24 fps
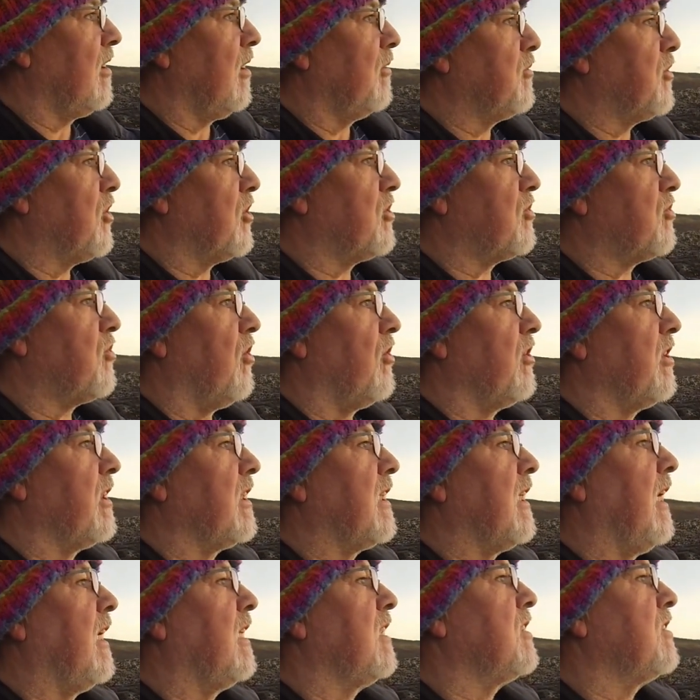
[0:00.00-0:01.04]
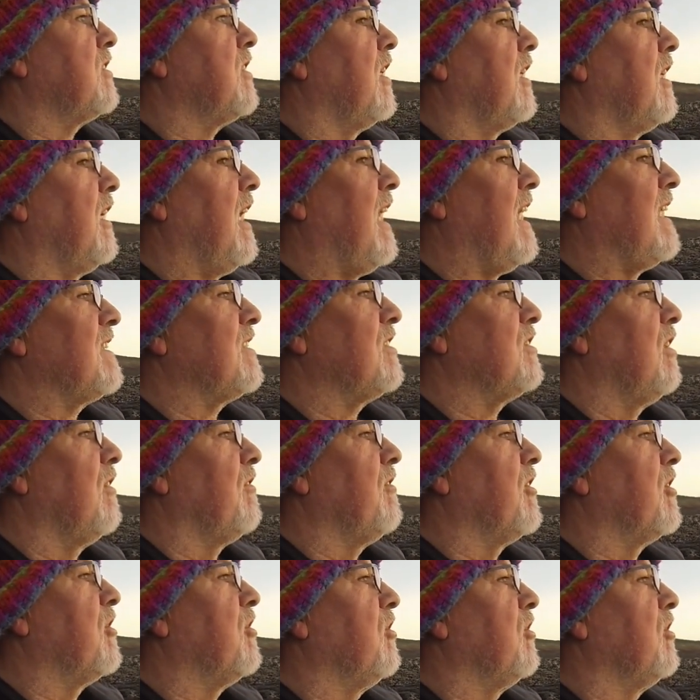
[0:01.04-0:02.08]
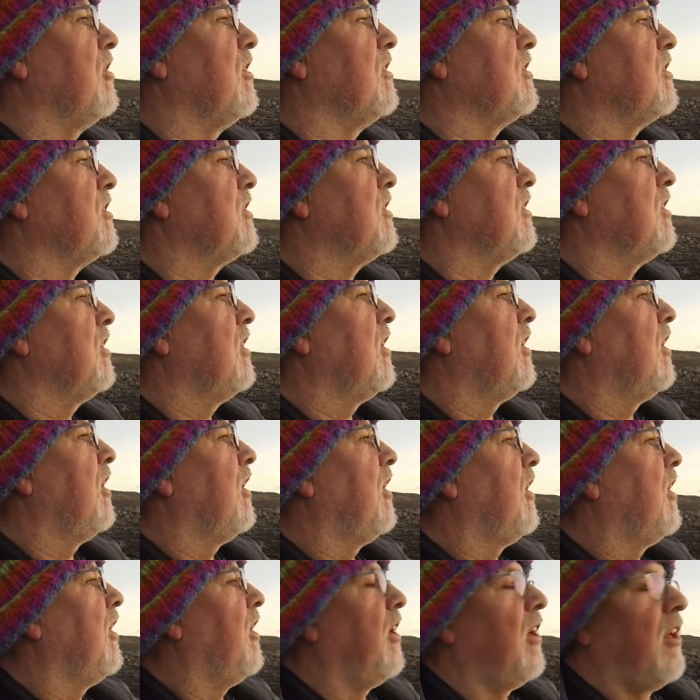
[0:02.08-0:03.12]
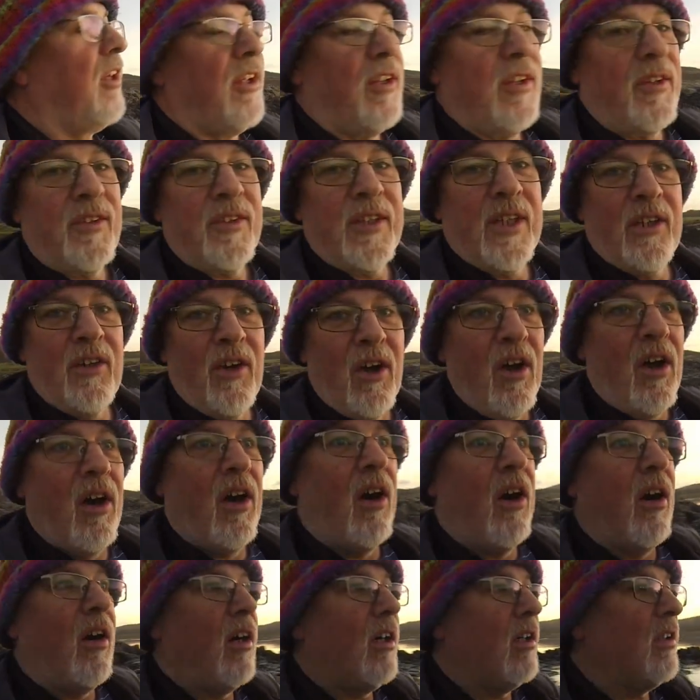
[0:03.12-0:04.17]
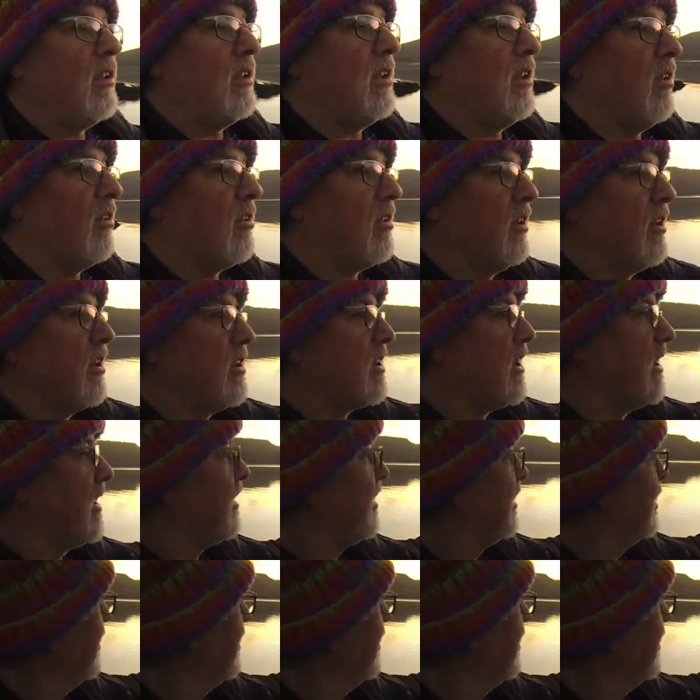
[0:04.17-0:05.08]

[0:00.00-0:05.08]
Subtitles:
I'm just trying to catch the last of the colours. There are, you're not going to see it on the